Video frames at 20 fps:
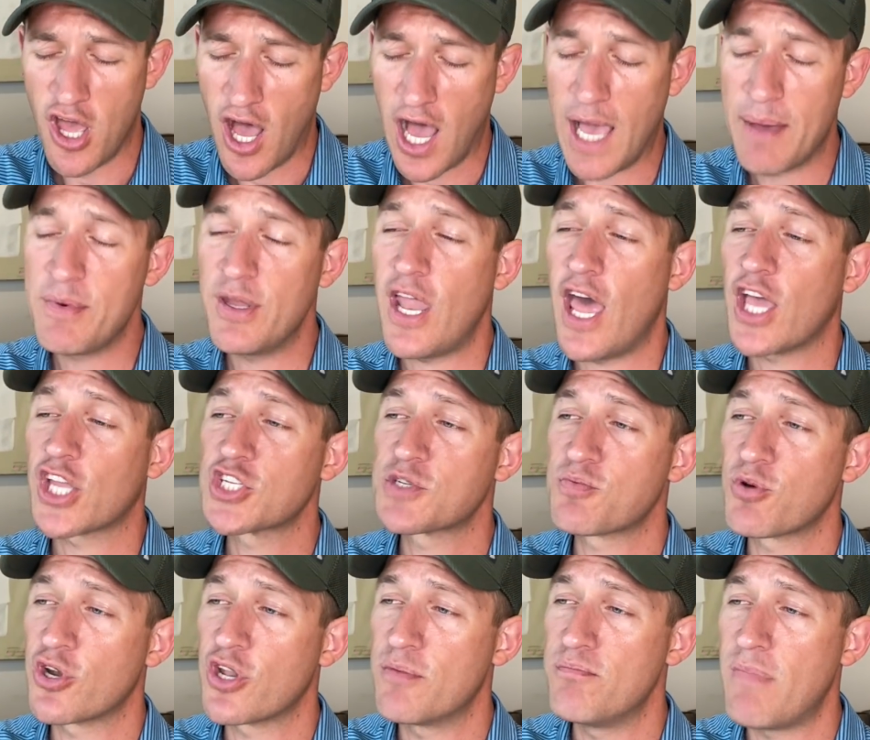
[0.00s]
I'm an
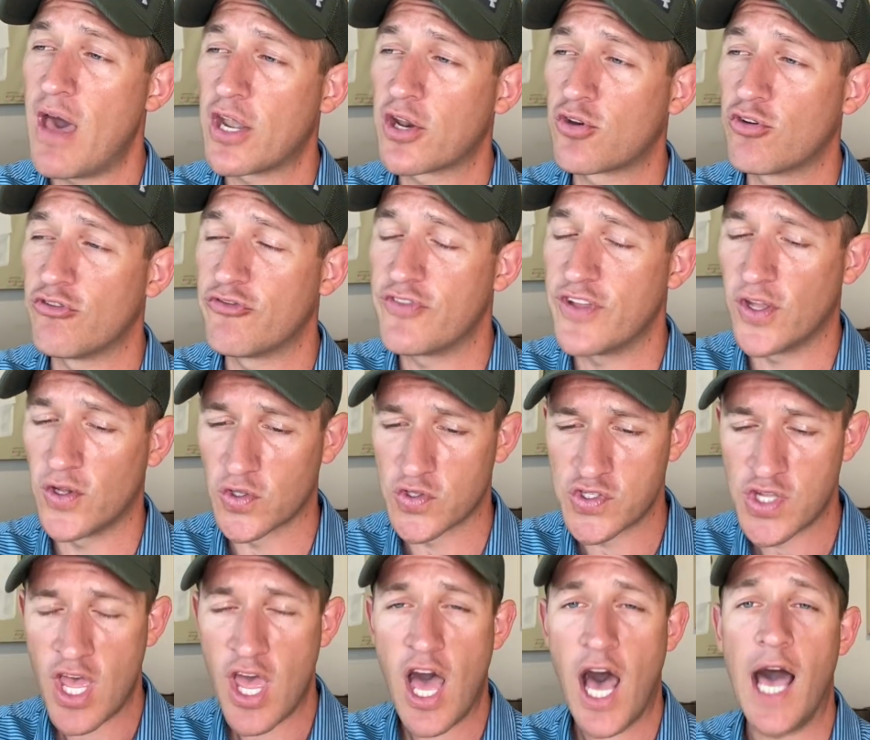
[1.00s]
expert in medical fields.
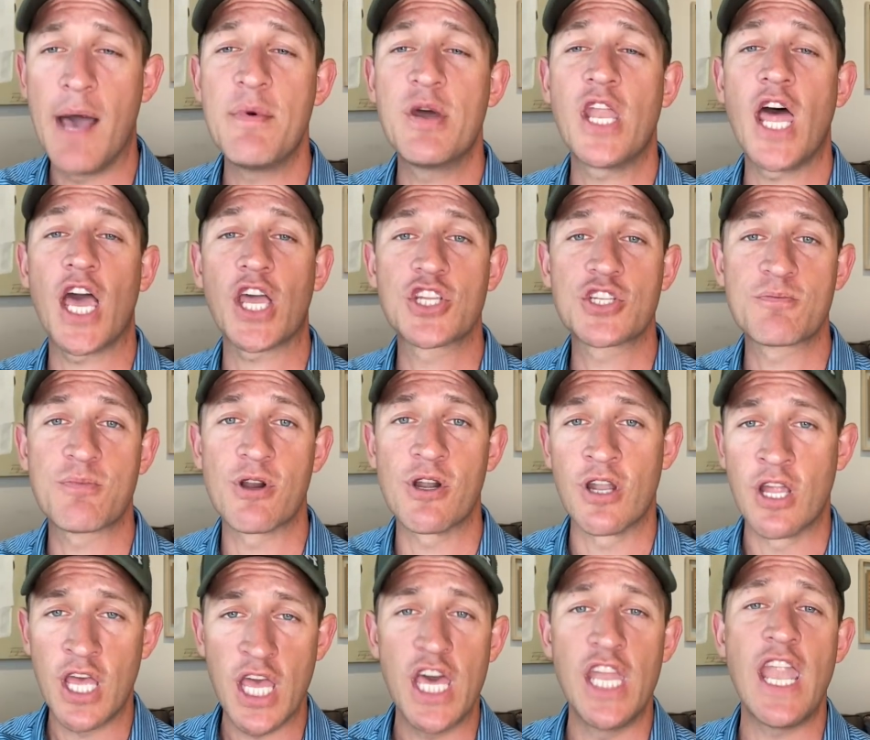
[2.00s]
I'm an
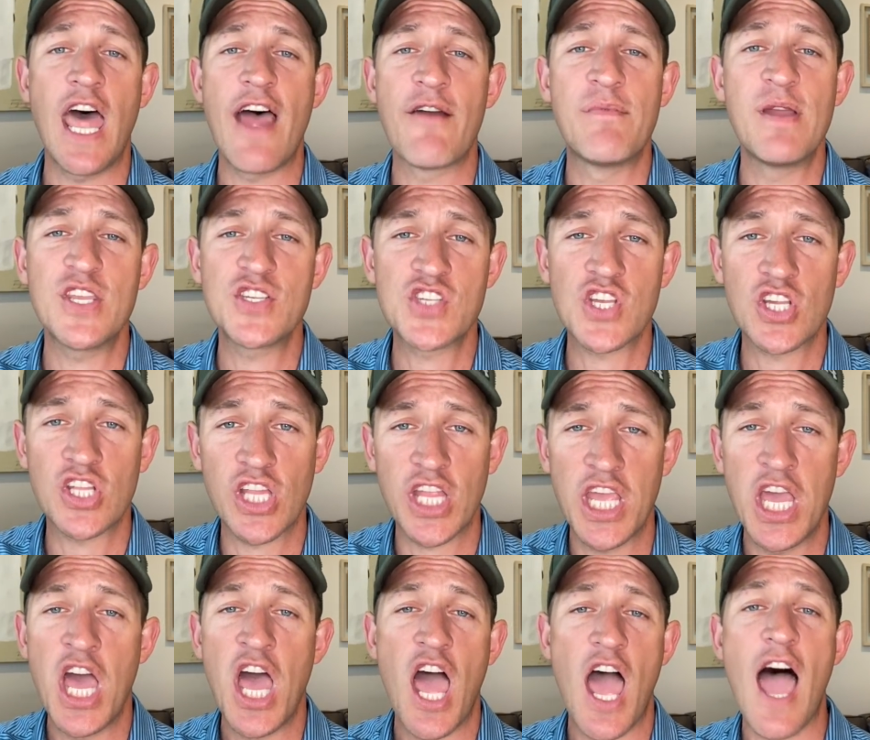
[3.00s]
expert in
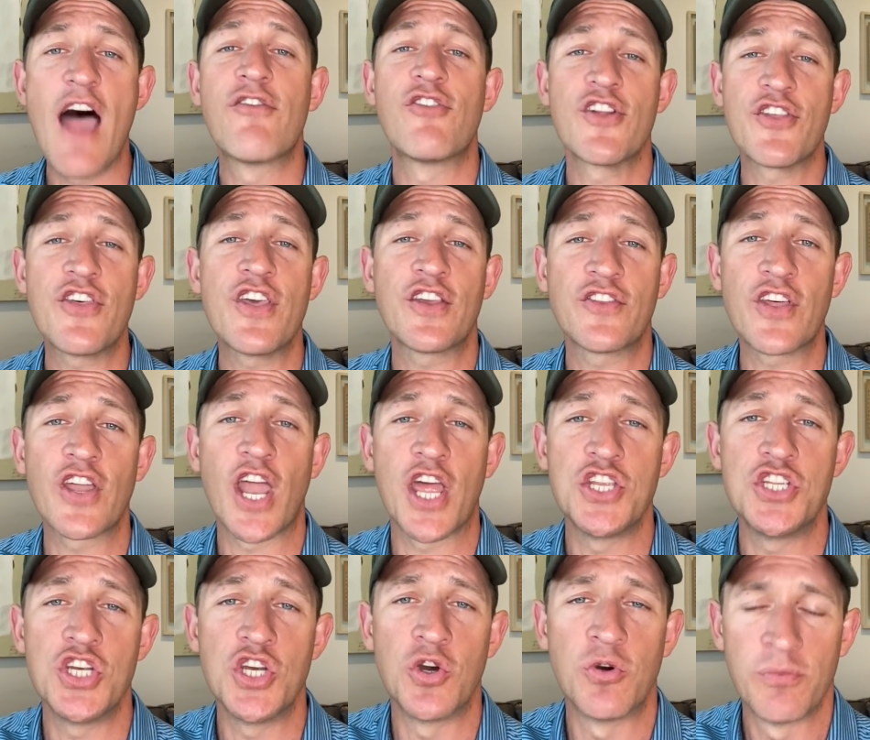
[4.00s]
basically everything that I
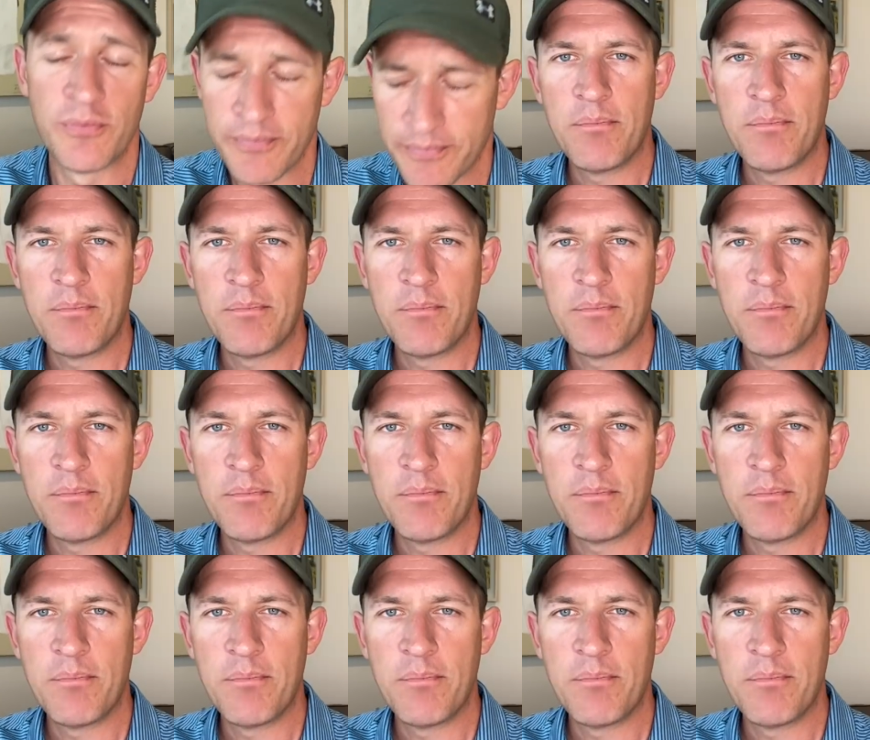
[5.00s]
do."